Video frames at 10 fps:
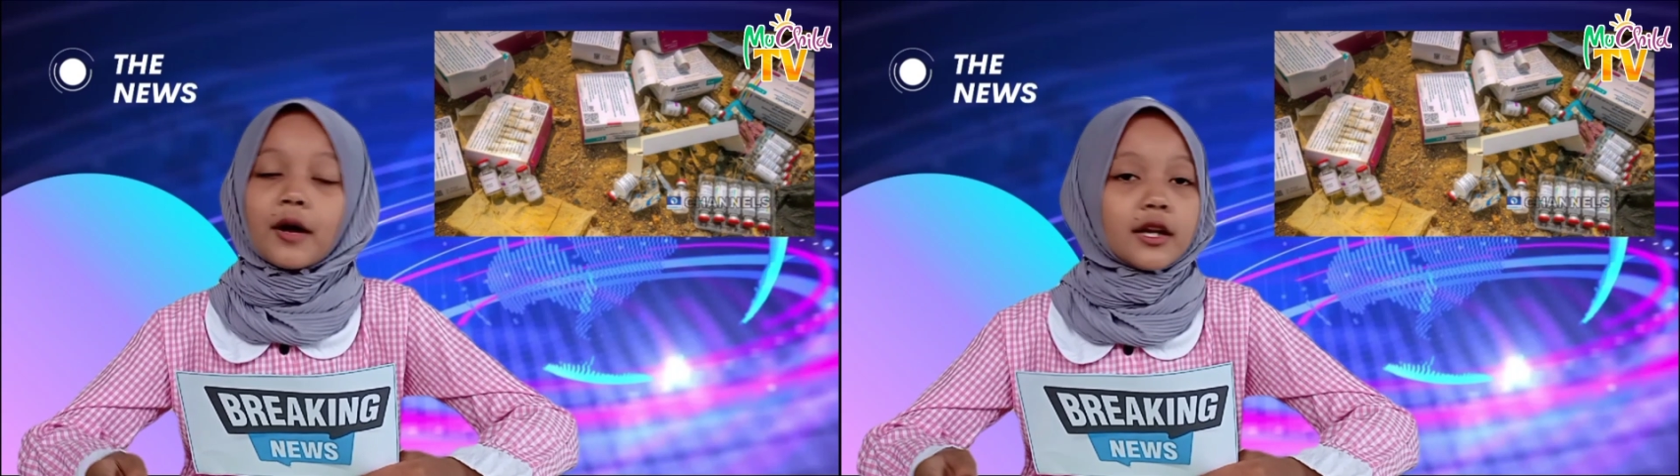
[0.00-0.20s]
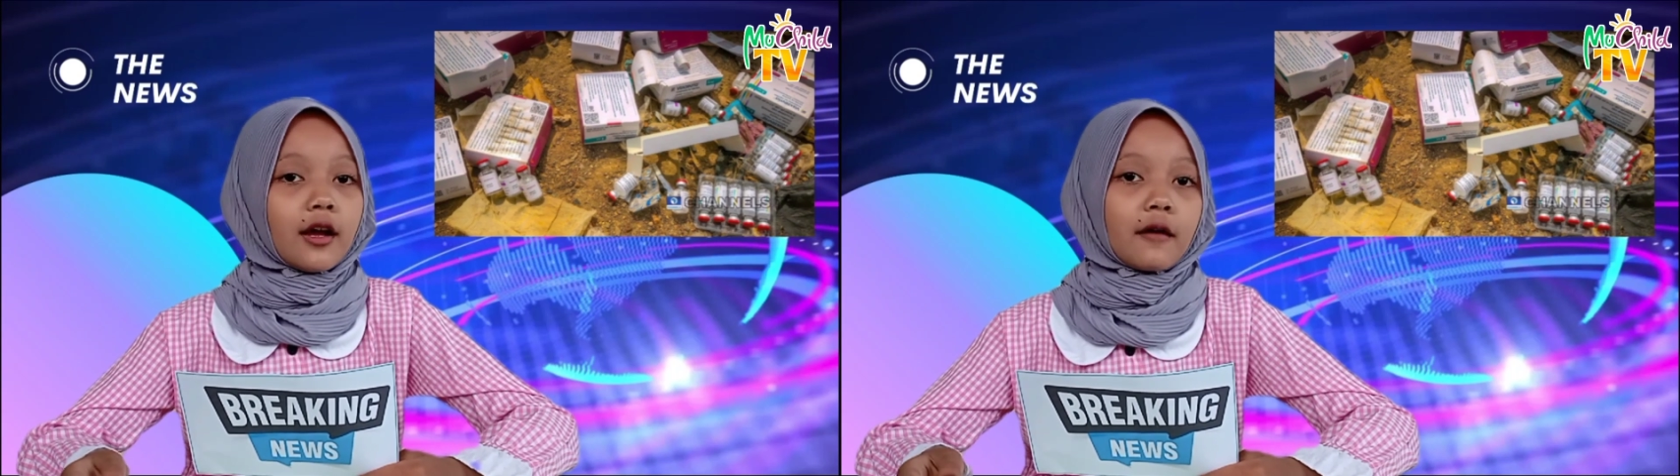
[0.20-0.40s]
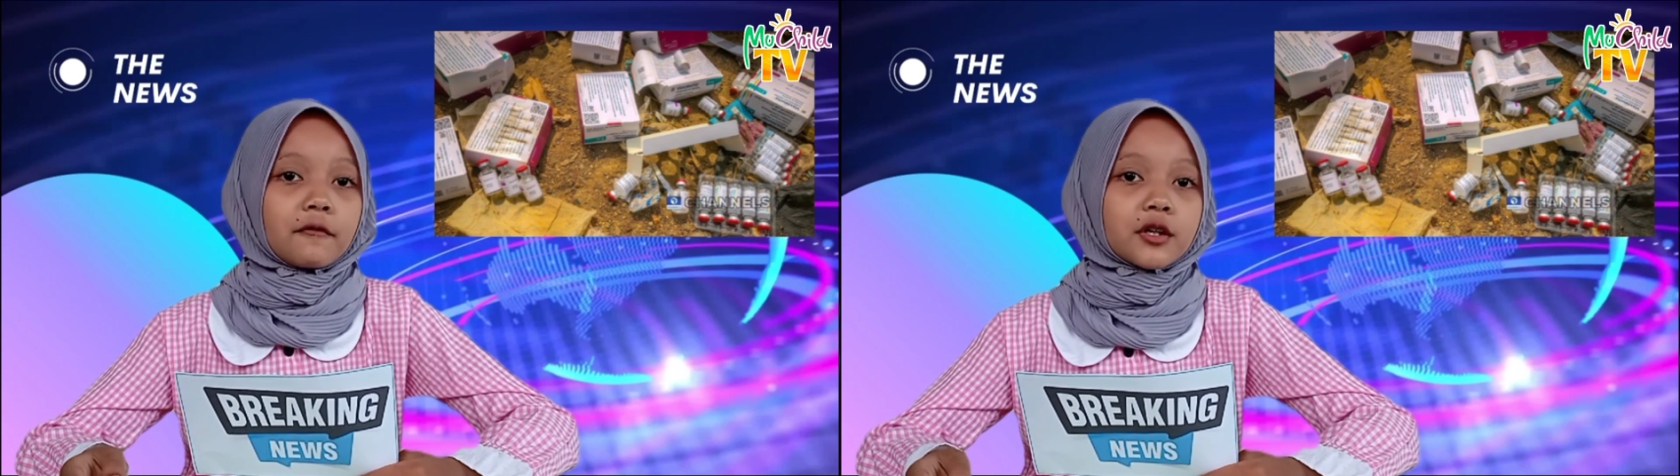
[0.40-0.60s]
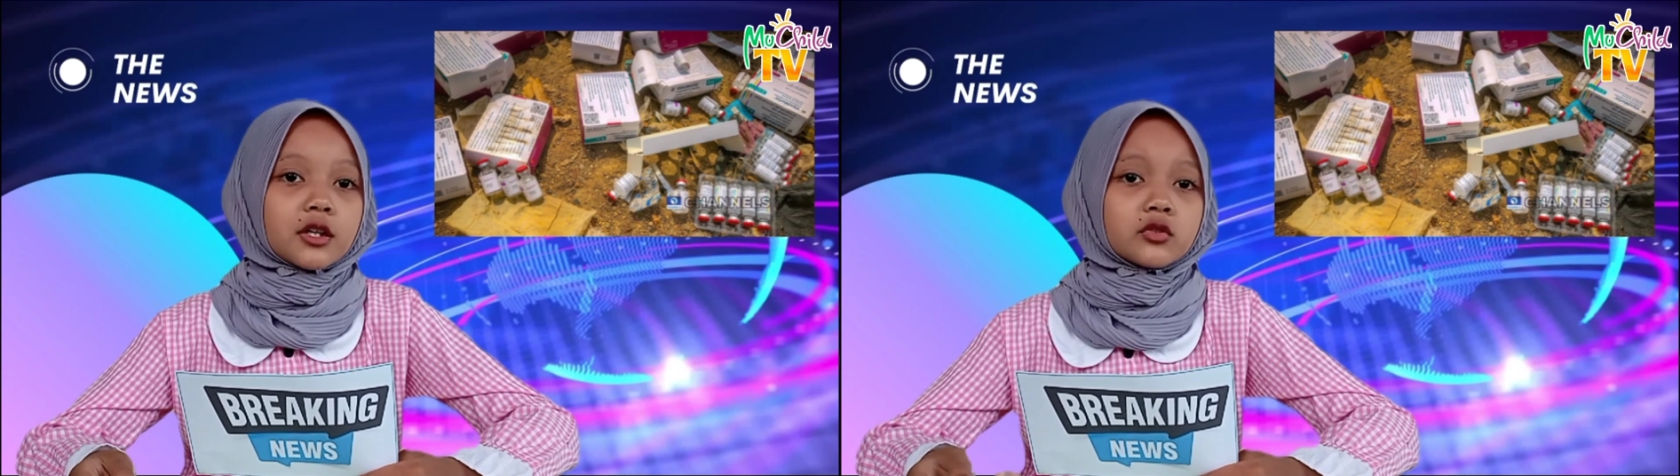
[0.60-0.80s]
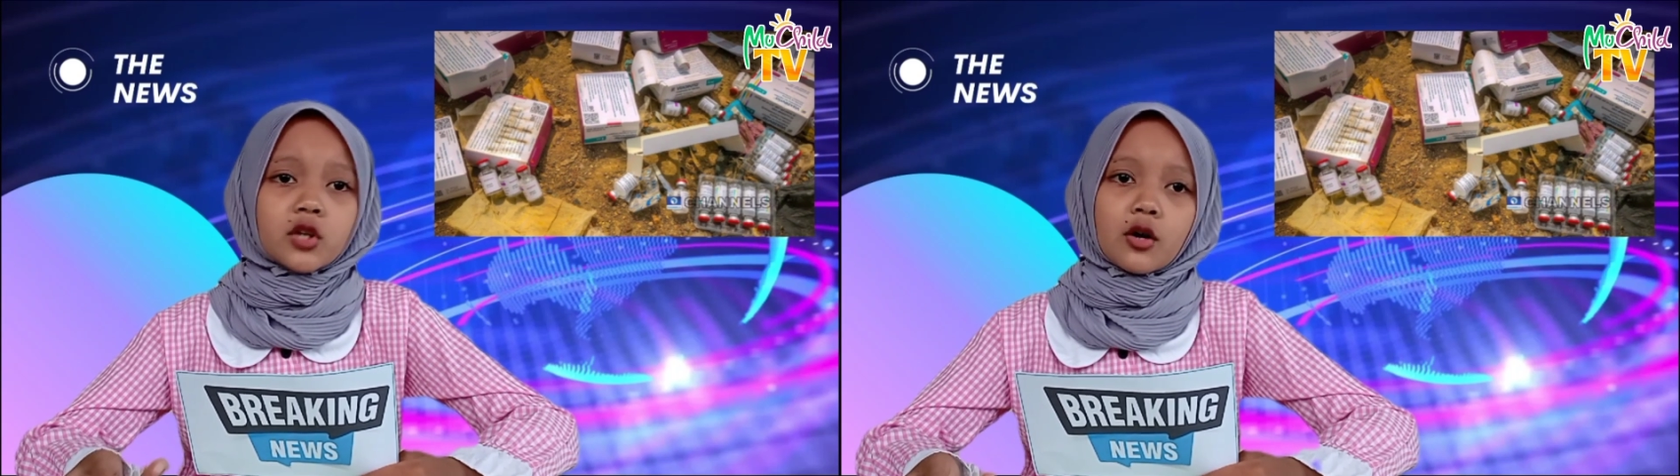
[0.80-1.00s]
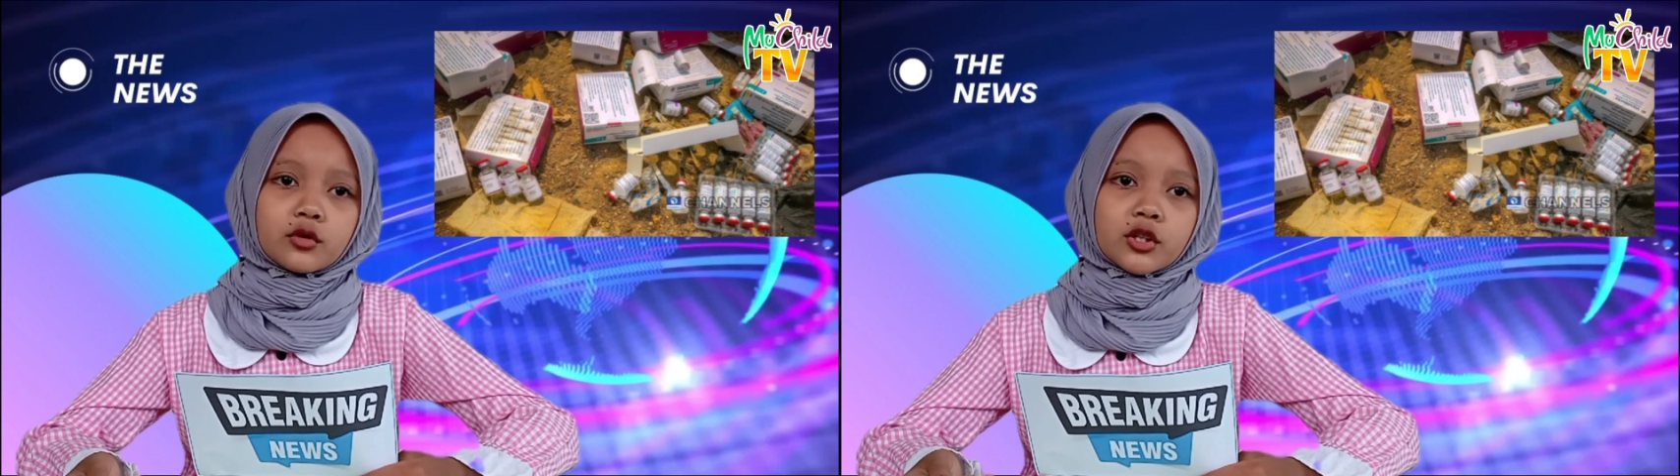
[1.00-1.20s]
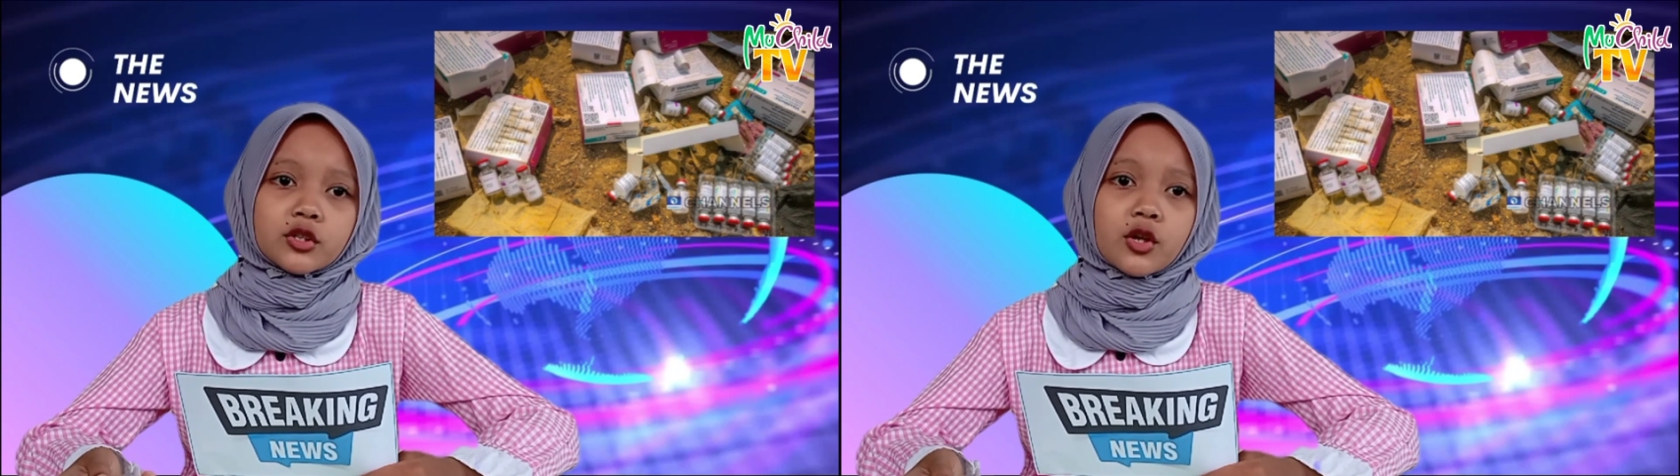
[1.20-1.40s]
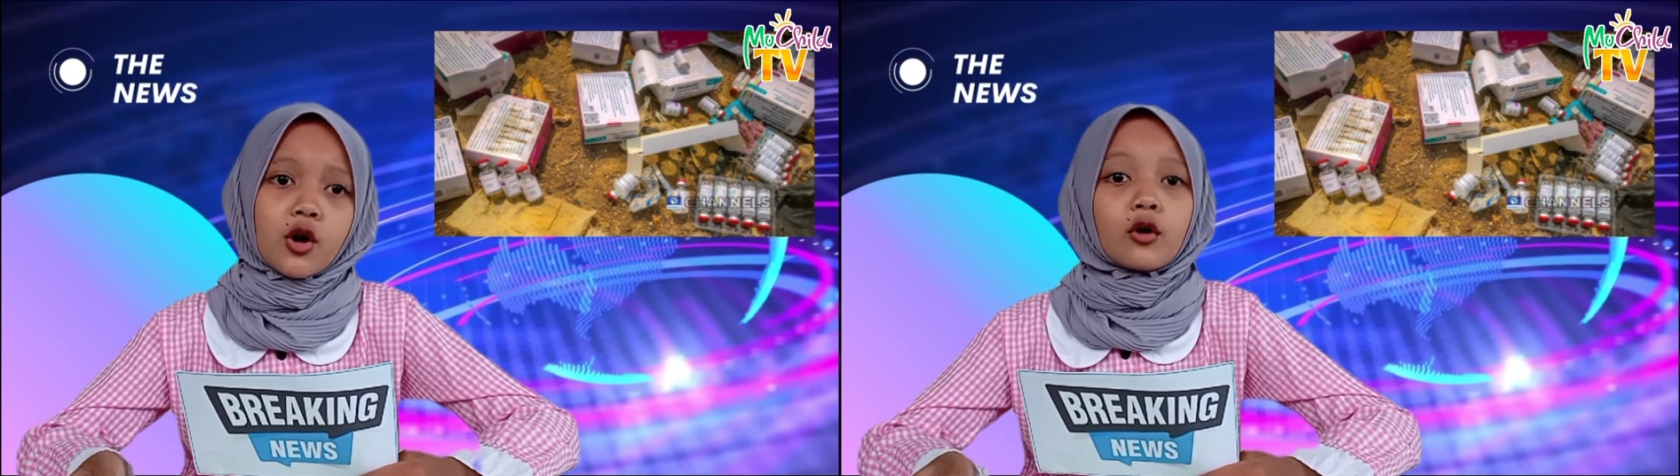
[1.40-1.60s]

Many African countries